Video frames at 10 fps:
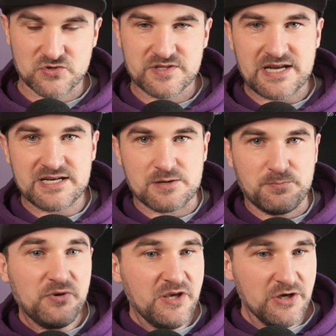that it
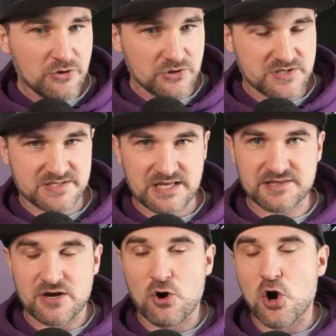appears that
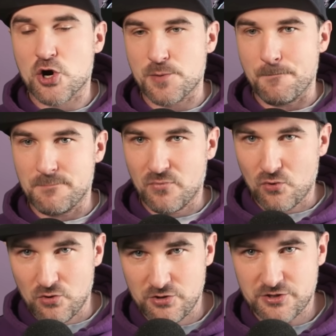there are
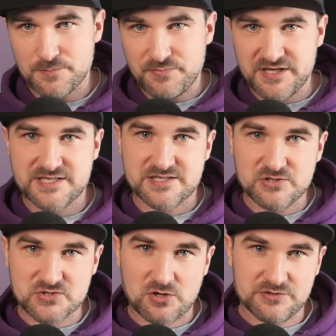more
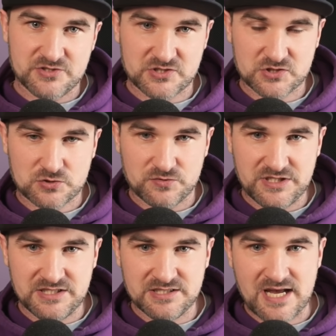pixels on the
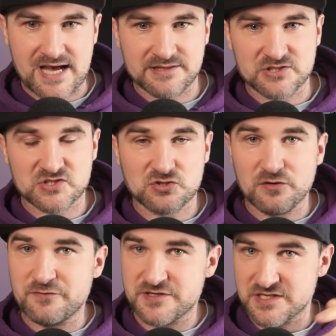screen and the
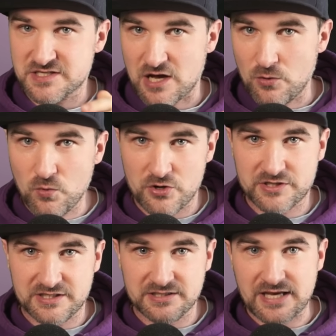surfaces are
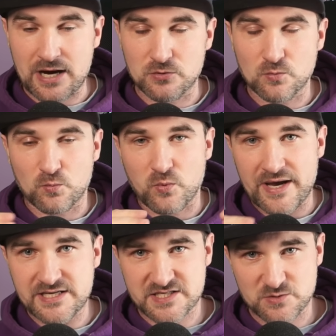working out
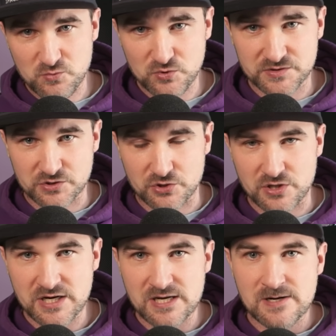way
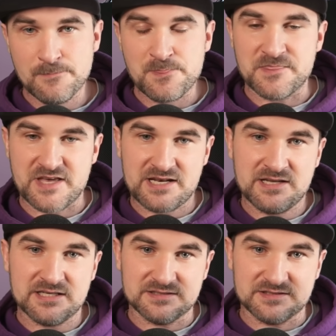smoother than
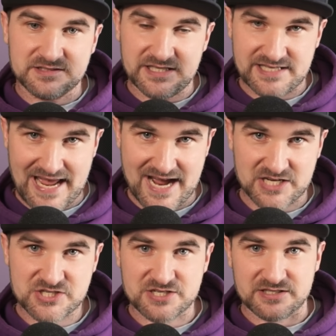it
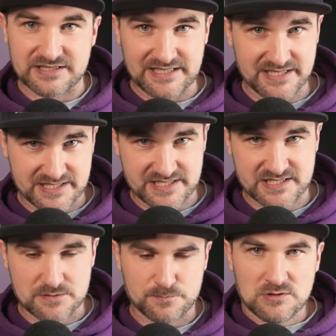actually
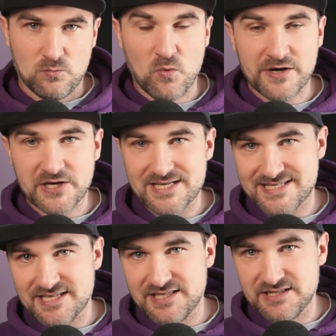is. Why do I
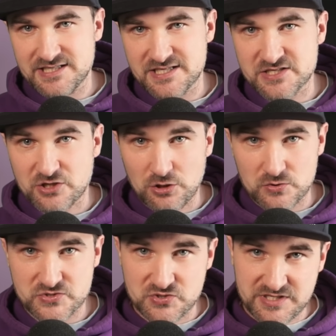say that this is
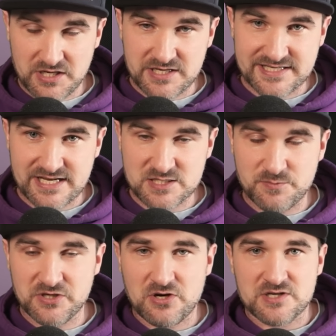close to DLSS?
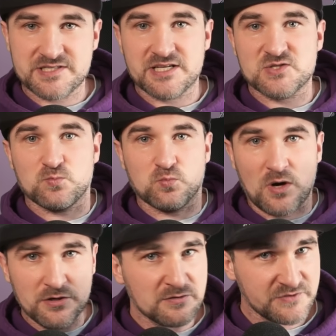Because that's
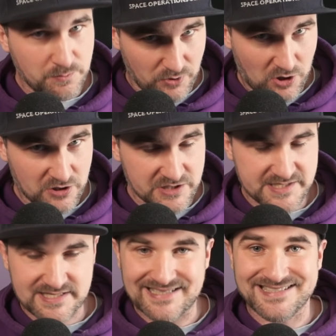one of the
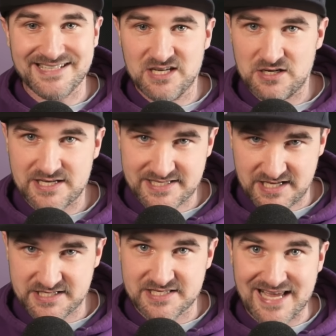parts that
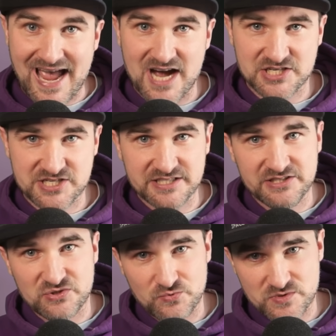DLSS is actually
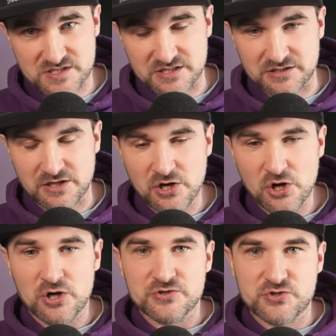using
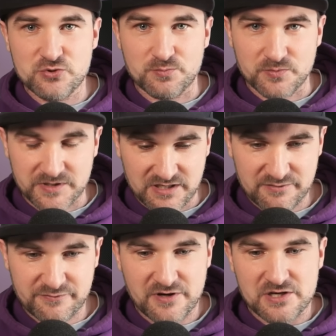to
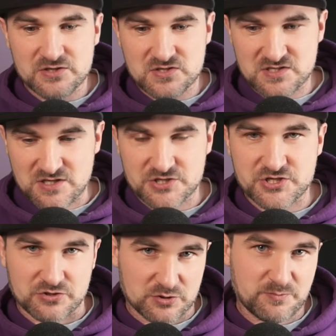give such
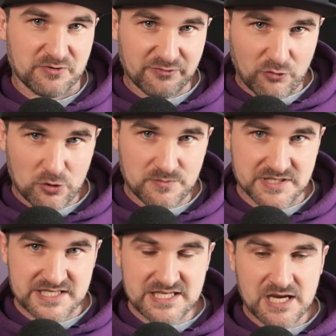a good
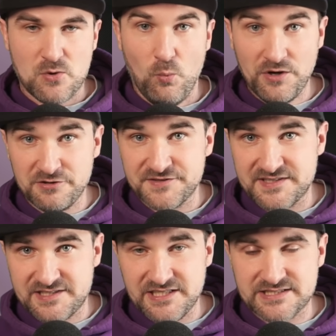performance. One of the
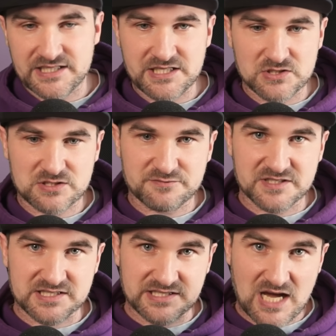things that Ubisoft
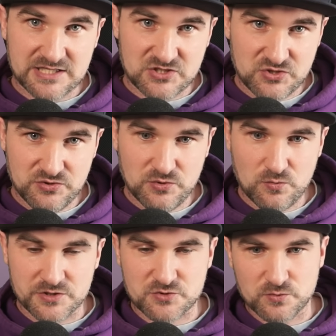does not do,
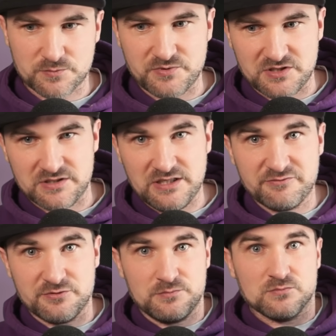which would be
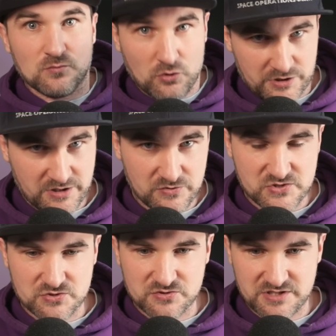even more
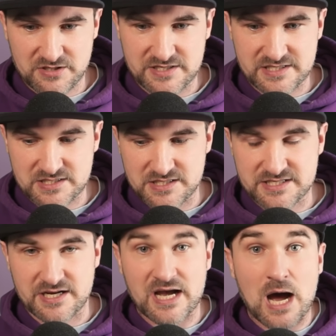closer to DLSS,
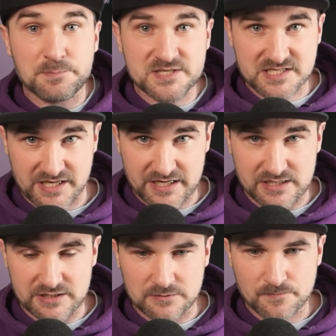is like upscaling.